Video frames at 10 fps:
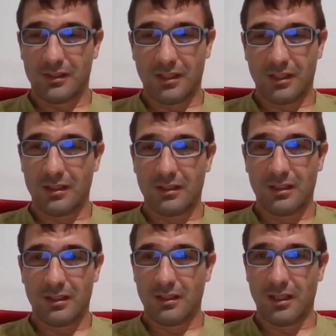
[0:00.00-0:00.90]
is
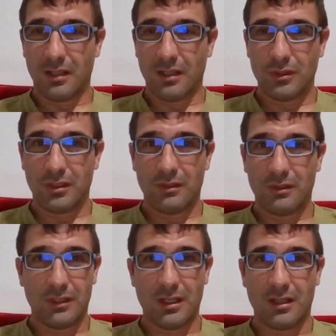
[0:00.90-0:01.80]
hungry, and I
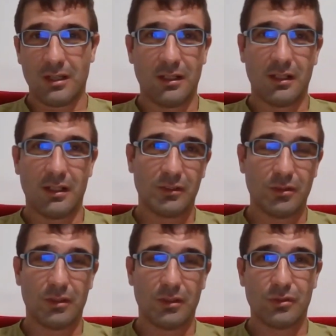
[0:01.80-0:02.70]
believe the young lion
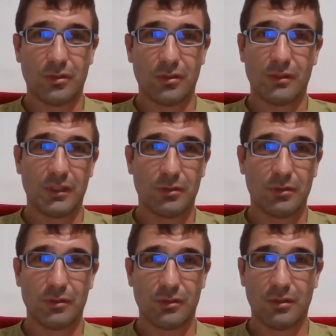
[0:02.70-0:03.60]
is going to score a
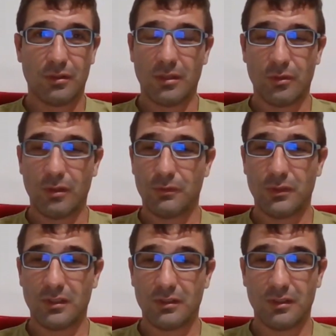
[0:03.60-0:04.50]
victory. So I'm
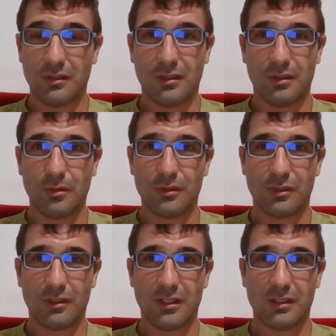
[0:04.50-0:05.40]
confident in
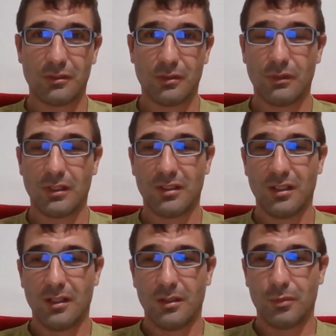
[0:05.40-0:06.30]
Luis Rodriguez to
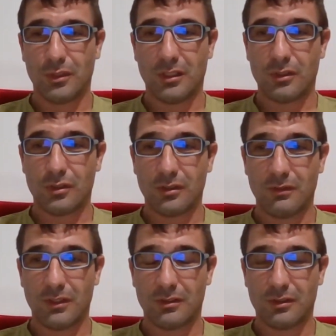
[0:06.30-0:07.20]
win,
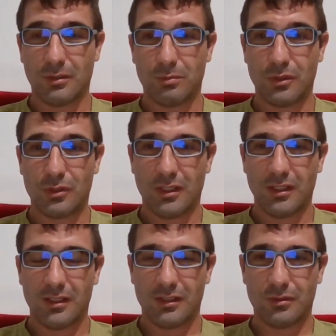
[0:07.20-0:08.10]
potentially via
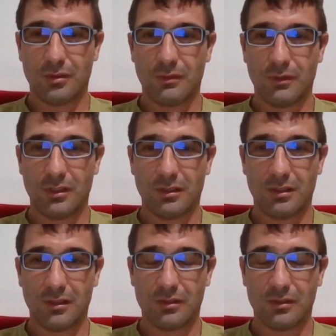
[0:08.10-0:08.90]
stoppage. He's going to win in